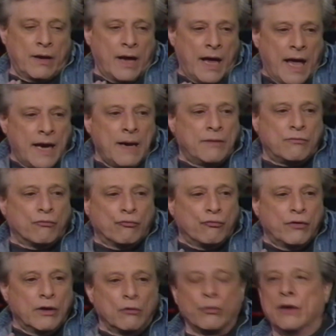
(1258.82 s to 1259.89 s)
any
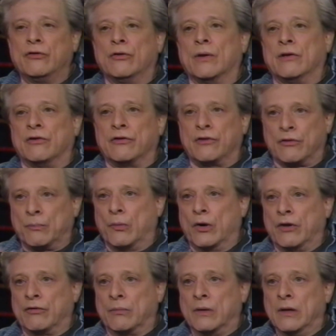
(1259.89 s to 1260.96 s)
real reason to exist is
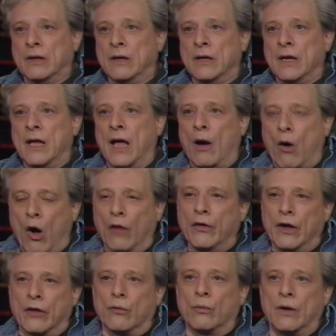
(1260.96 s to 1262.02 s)
Buddhism. All
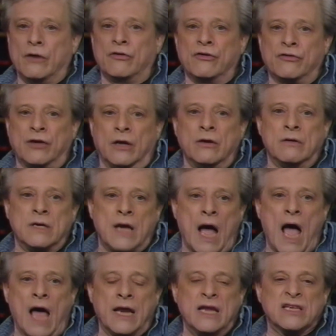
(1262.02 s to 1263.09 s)
the other religions tell you
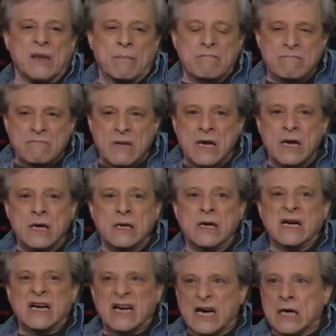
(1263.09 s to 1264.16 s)
God is a
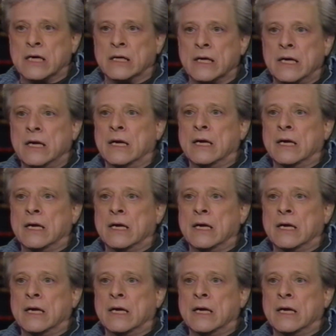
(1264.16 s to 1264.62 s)
mean, ugly,